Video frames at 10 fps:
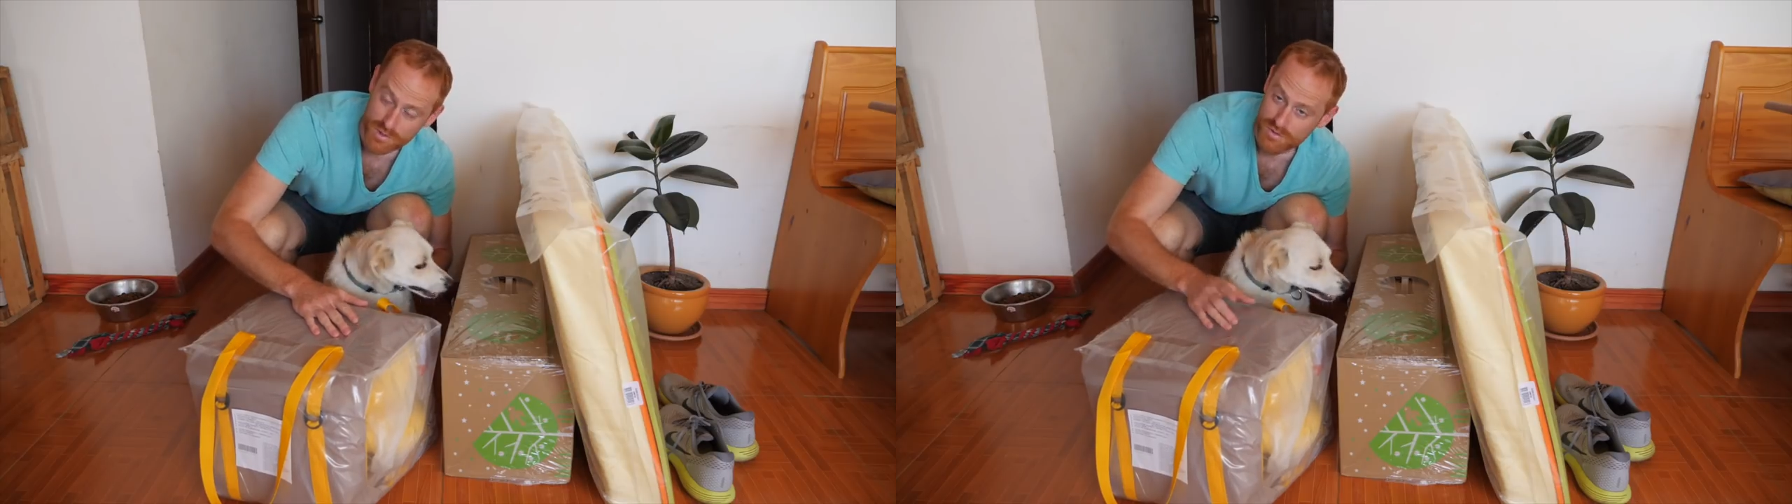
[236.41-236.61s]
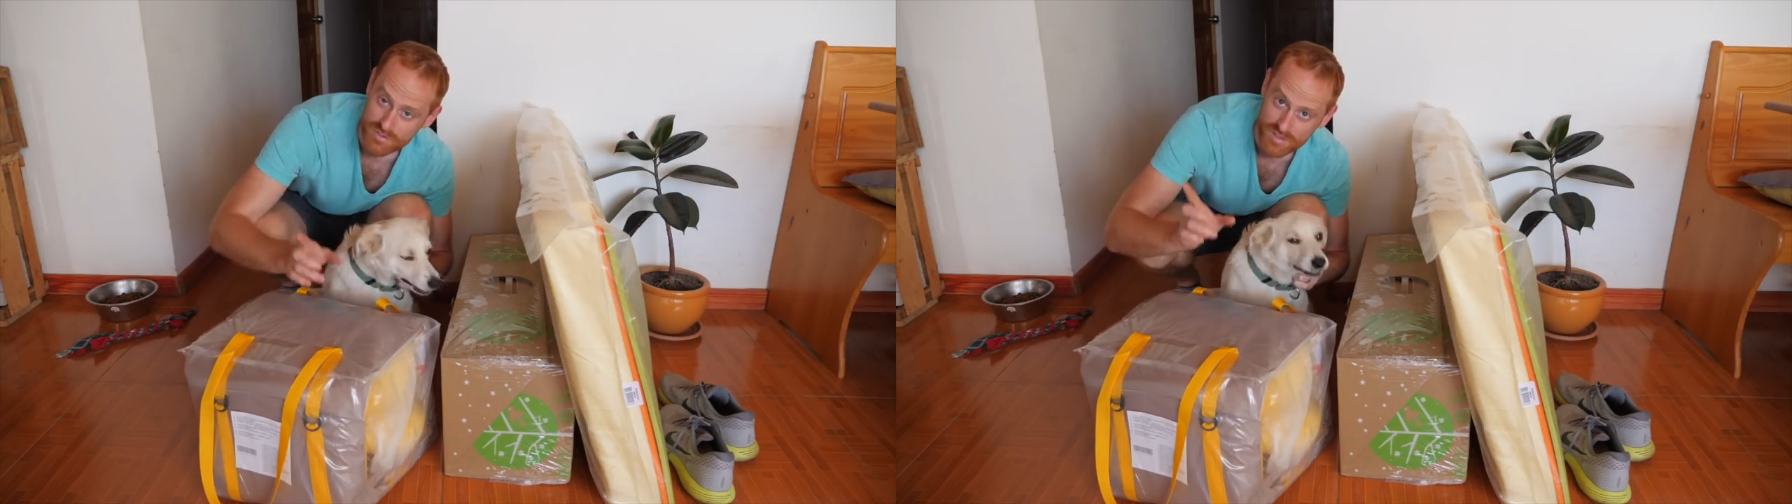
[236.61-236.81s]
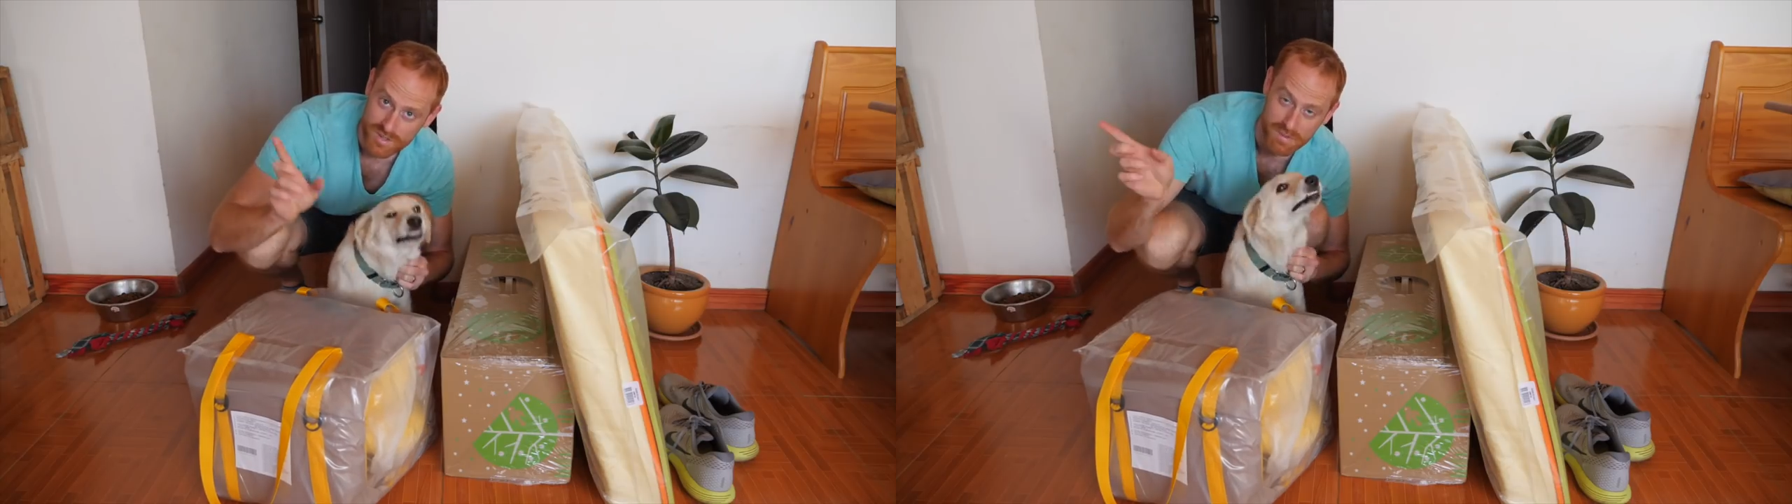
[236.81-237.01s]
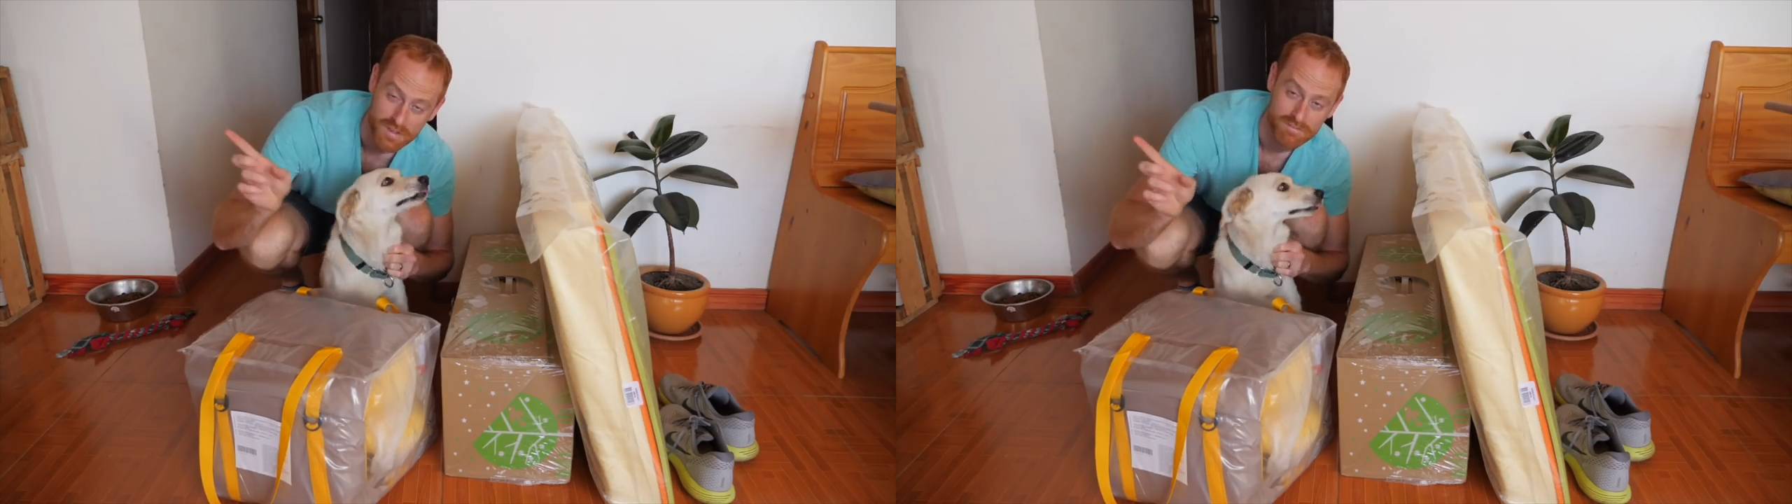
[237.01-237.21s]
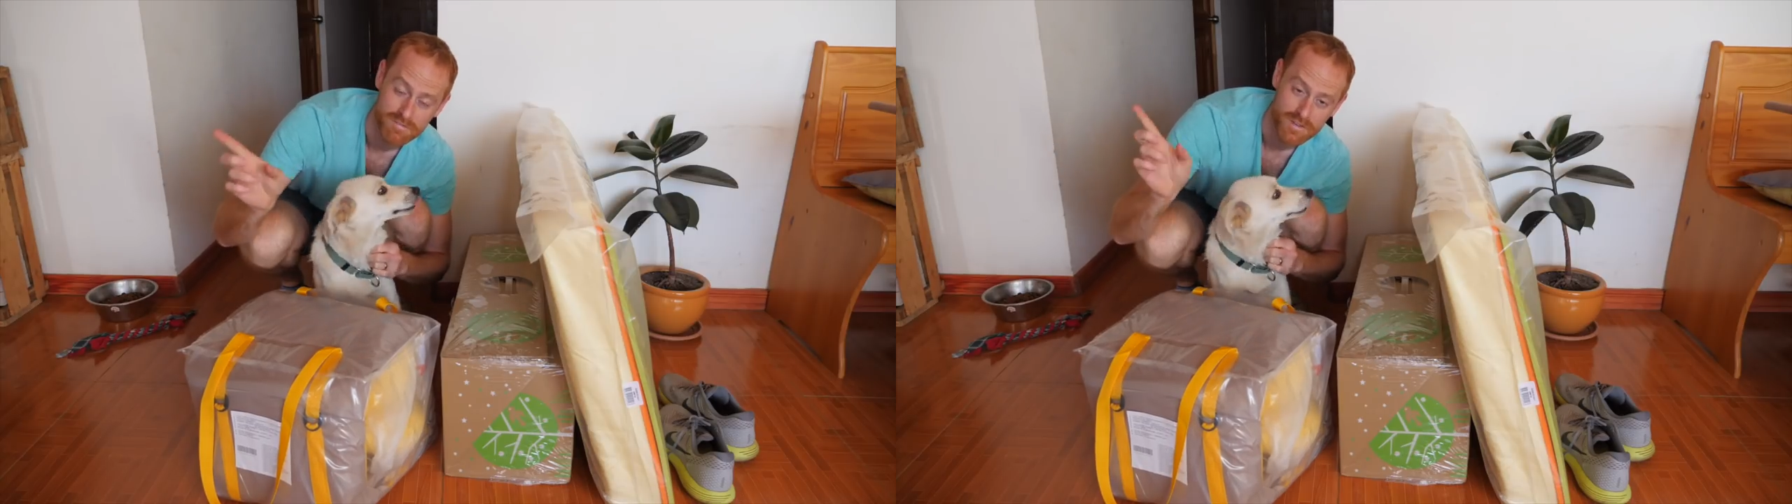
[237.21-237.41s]
who's
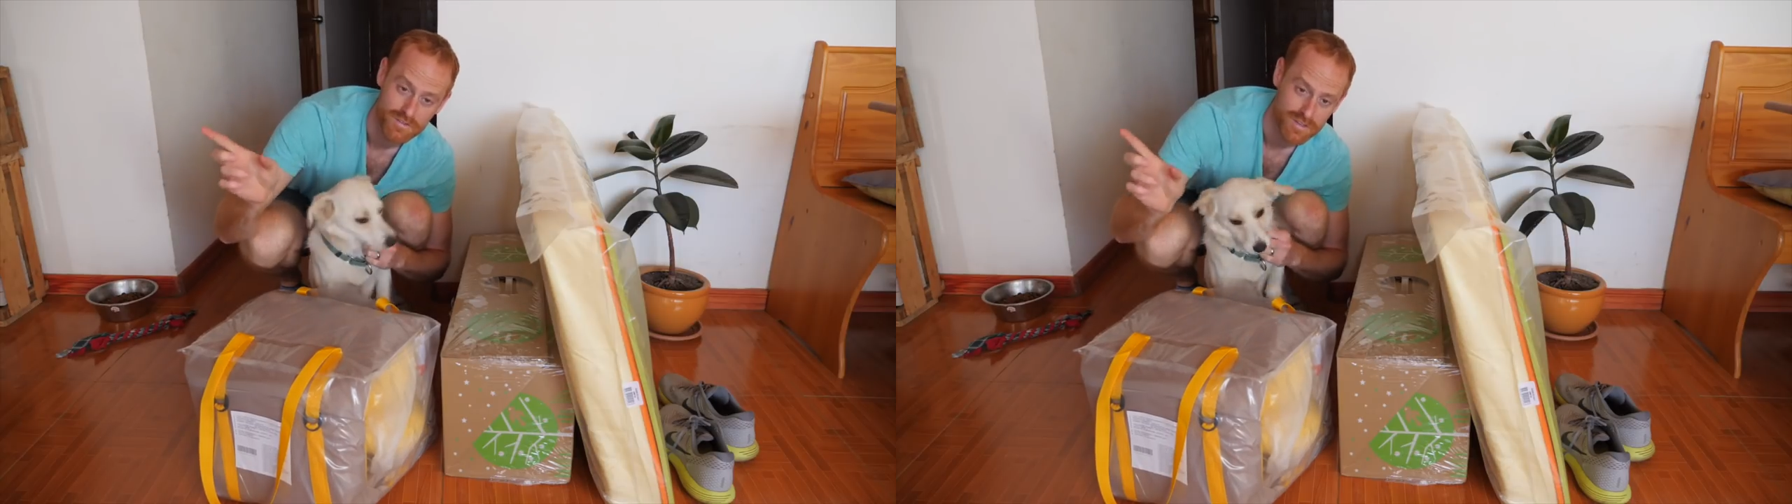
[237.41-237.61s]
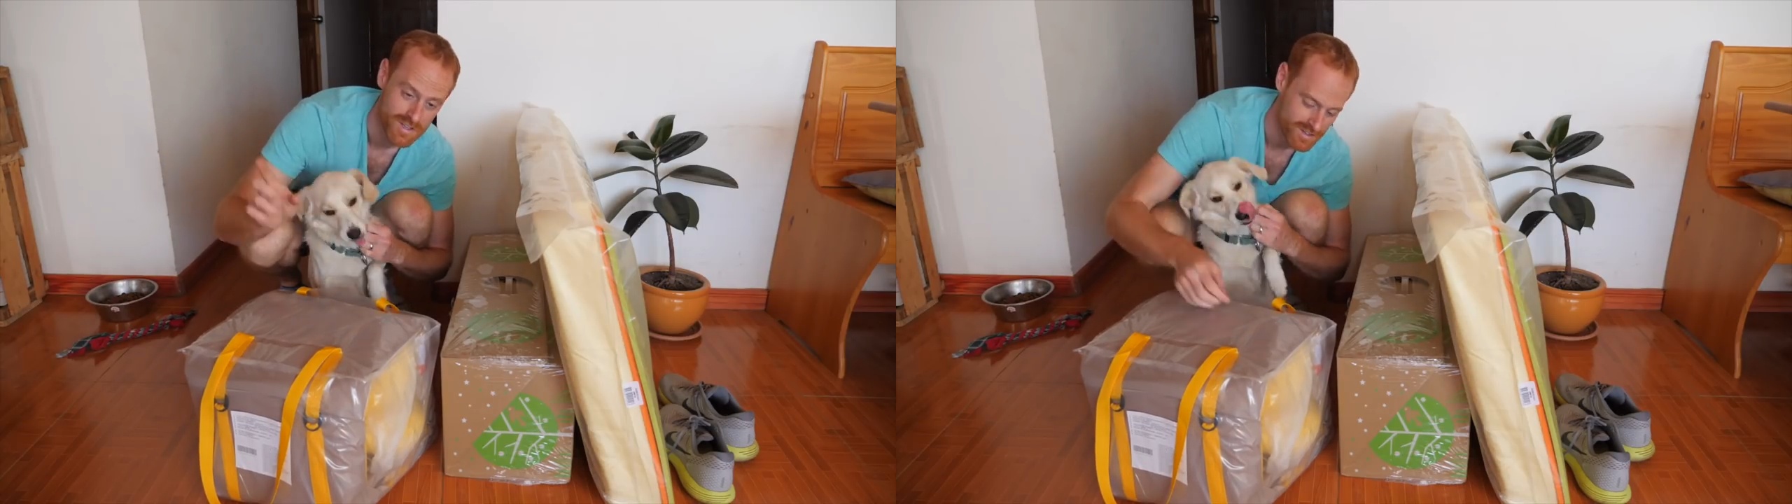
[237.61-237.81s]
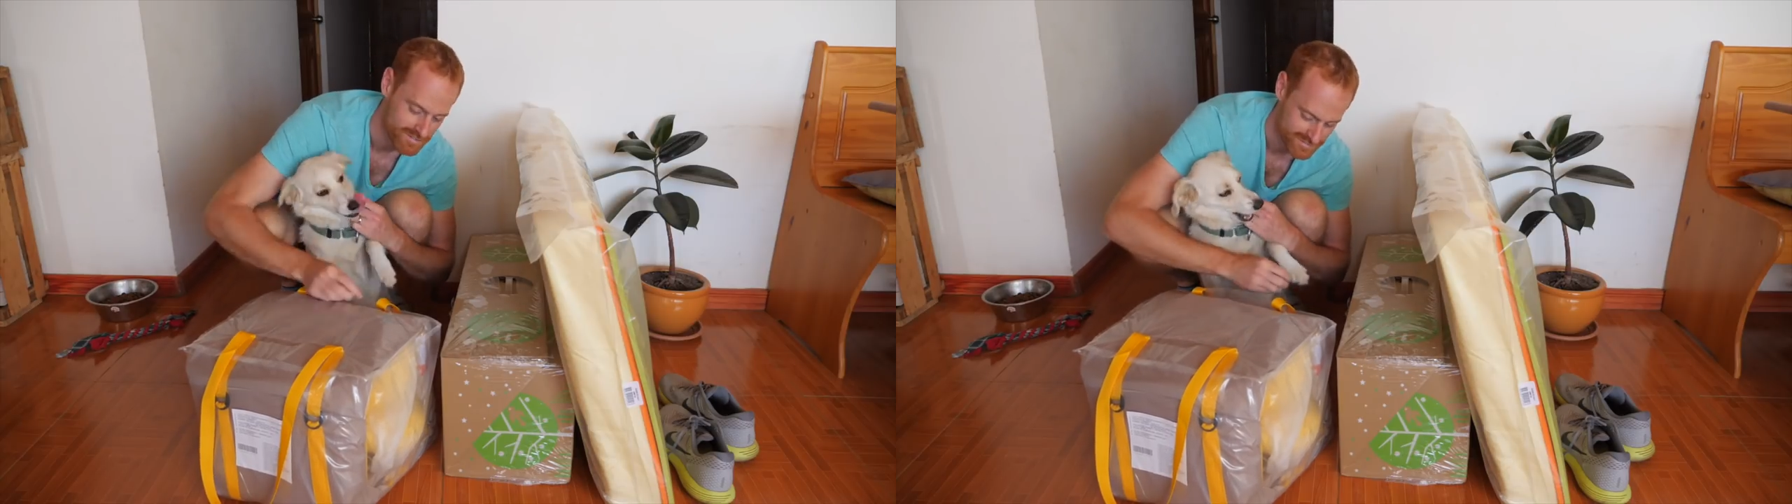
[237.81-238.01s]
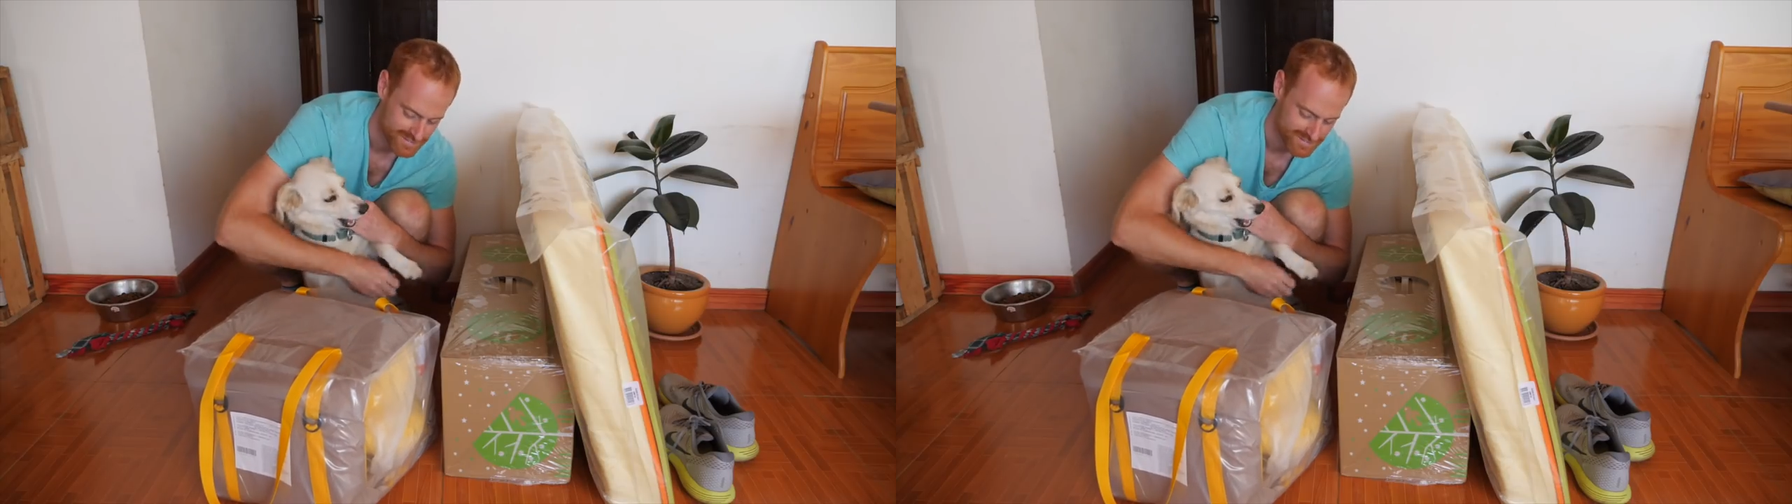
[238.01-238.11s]
sleeping over there.